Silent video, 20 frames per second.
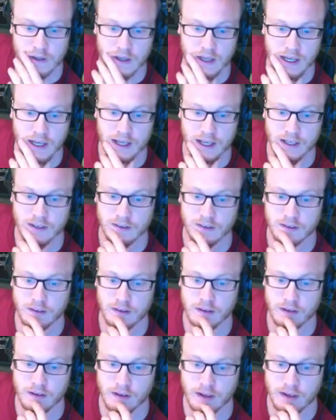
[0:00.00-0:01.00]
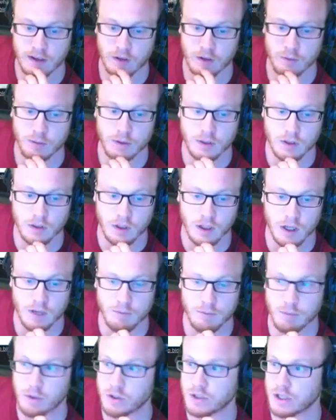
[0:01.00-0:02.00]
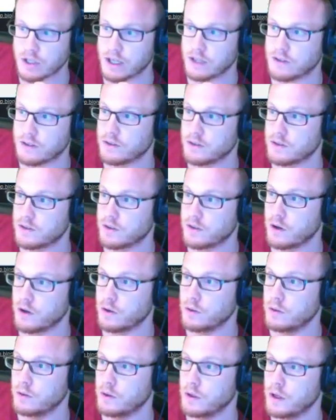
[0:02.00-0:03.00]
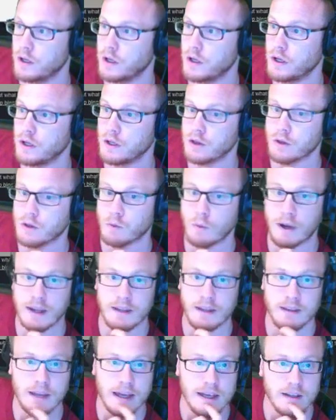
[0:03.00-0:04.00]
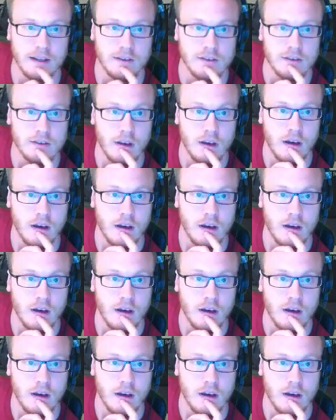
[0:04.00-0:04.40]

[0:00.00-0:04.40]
and open the live project. So, the way that